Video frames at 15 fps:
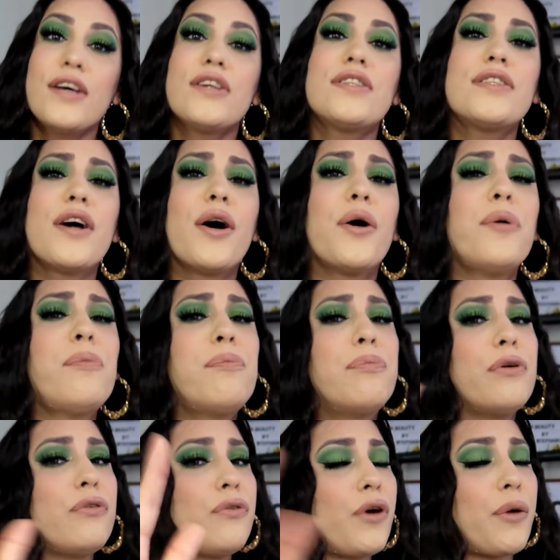So
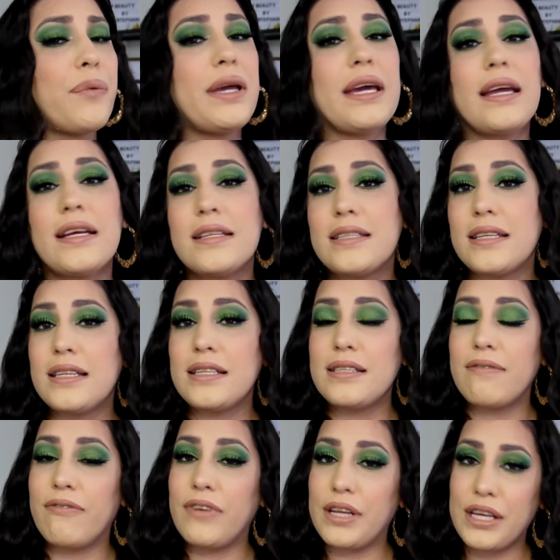before we get into this
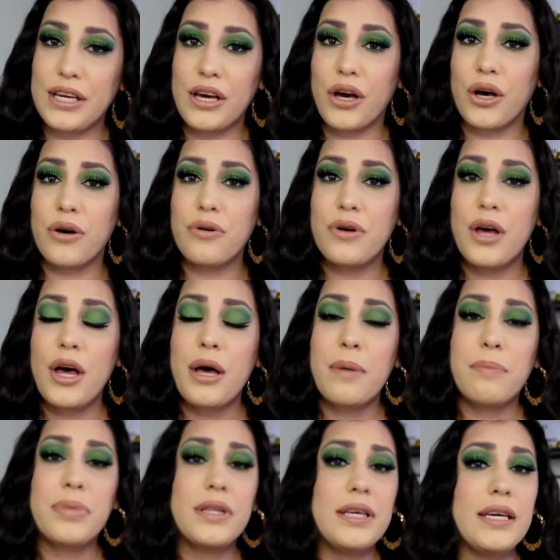video,
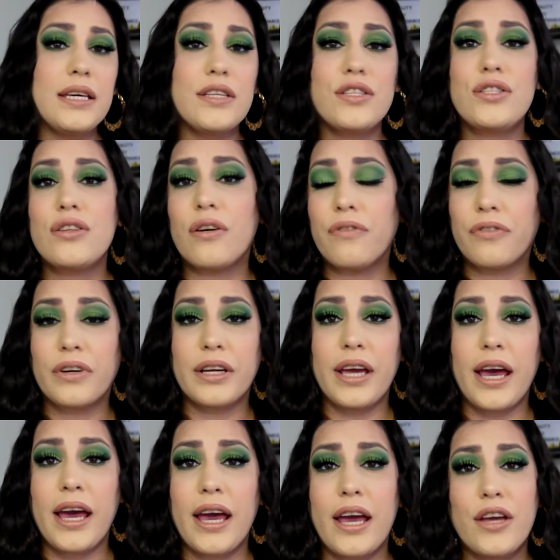please don't
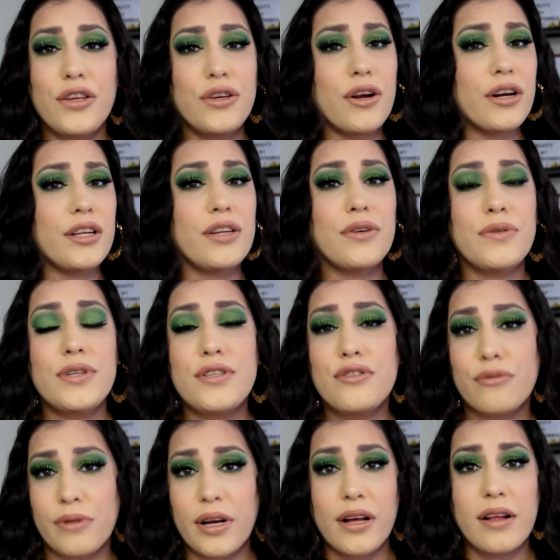forget, you already know the
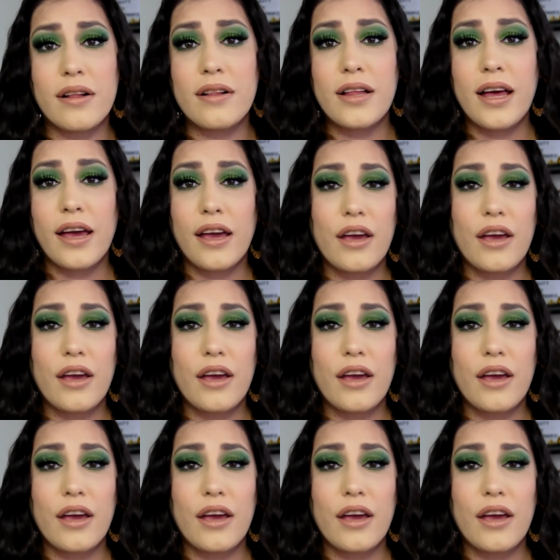drill.